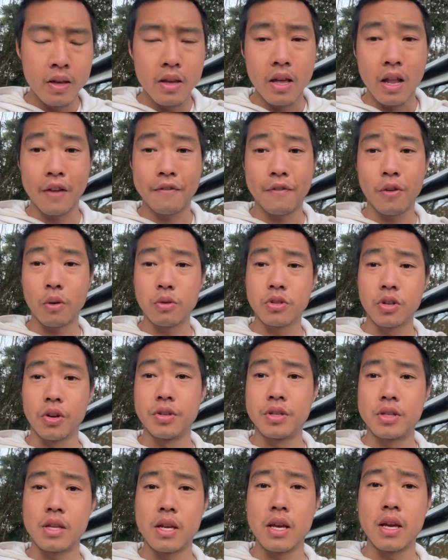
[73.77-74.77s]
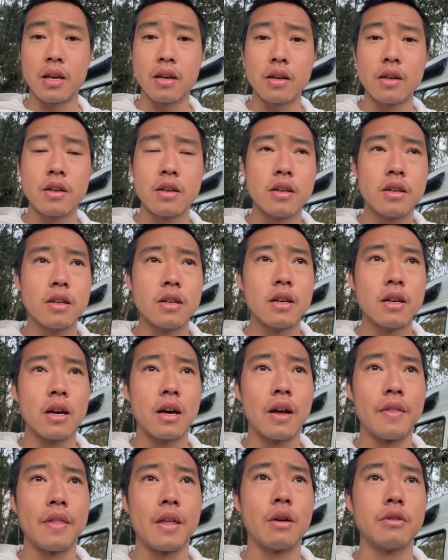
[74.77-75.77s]
And I felt so sick.
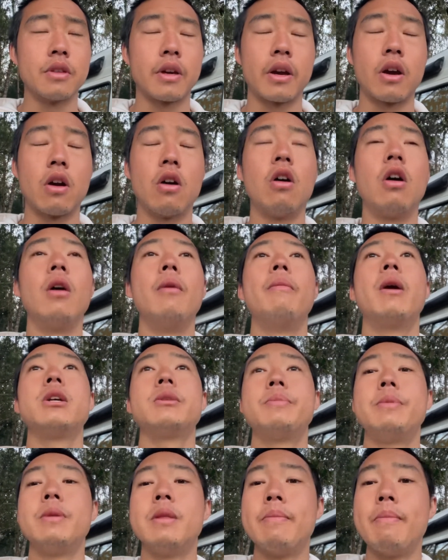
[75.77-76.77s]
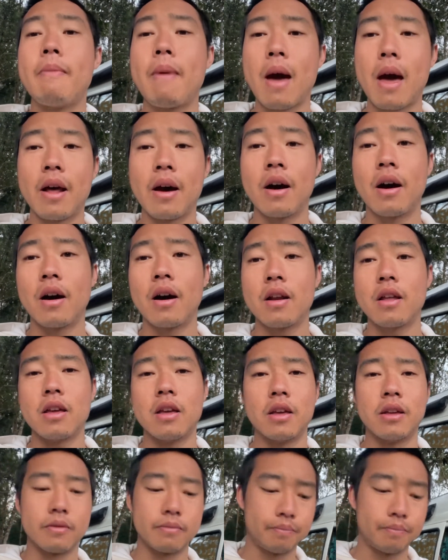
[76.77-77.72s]
And then I was like, oh, it must be the Mad Honey.